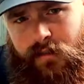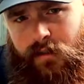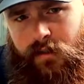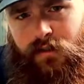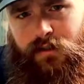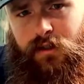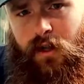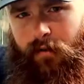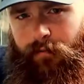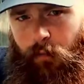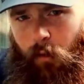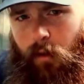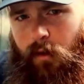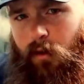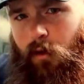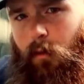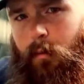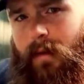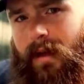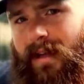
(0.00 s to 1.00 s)
Let's cut forward a
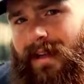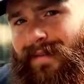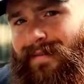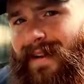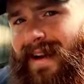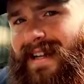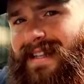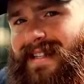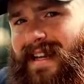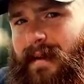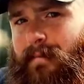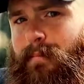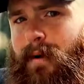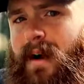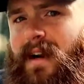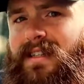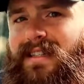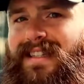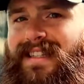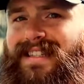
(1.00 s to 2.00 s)
little bit. He finds a
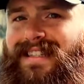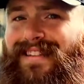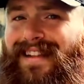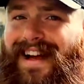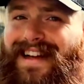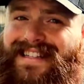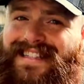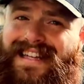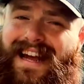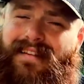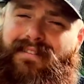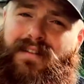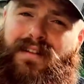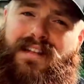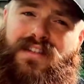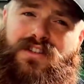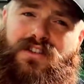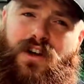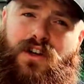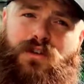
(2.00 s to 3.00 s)
box of these glasses after
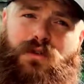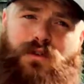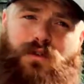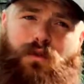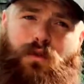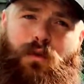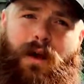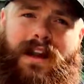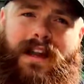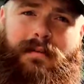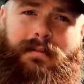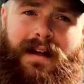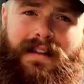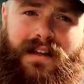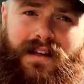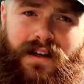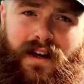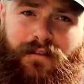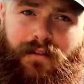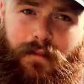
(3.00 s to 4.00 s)
this church was raided by
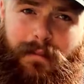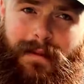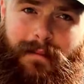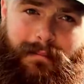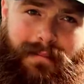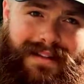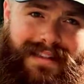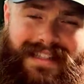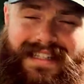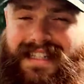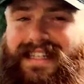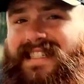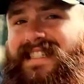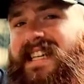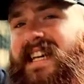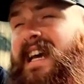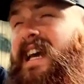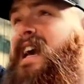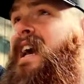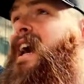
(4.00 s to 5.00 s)
the government,
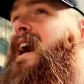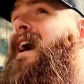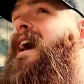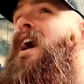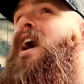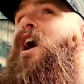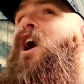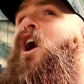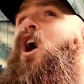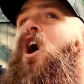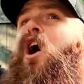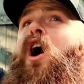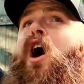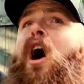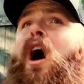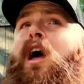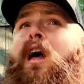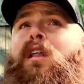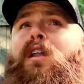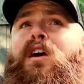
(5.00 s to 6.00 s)
police,
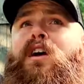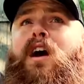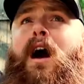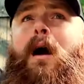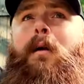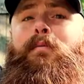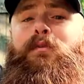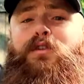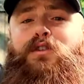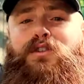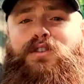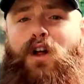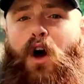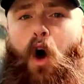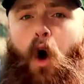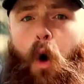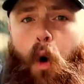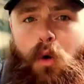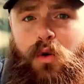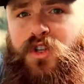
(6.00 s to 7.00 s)
helicopters, the
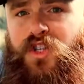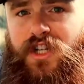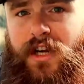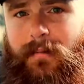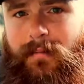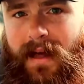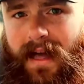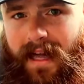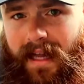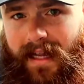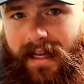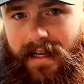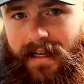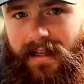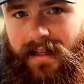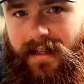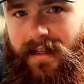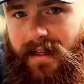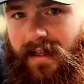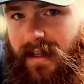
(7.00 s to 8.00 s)
whole
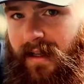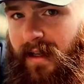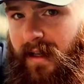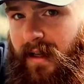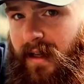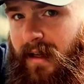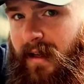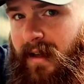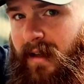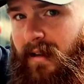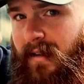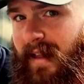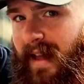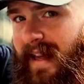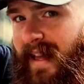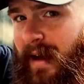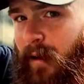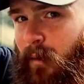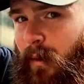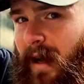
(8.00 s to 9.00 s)
shebang.
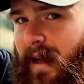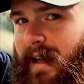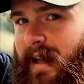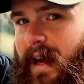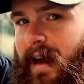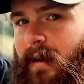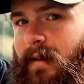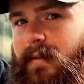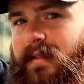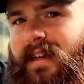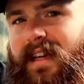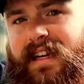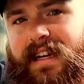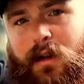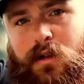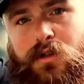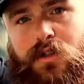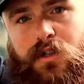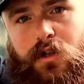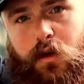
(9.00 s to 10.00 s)
They get ran out. He
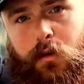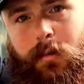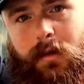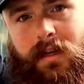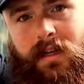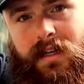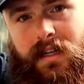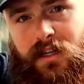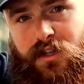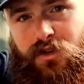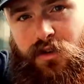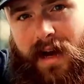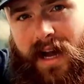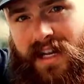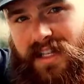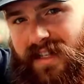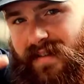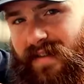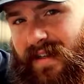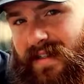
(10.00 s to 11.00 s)
goes snooping, and in
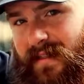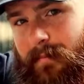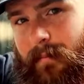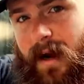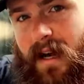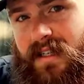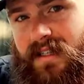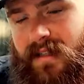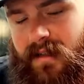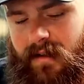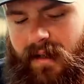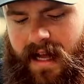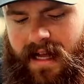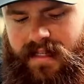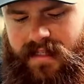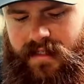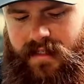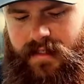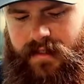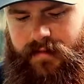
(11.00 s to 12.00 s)
trash he finds a box of
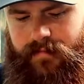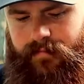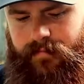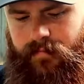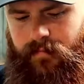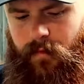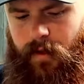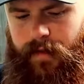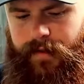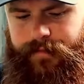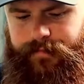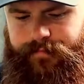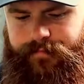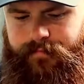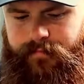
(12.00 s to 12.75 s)
glasses, right?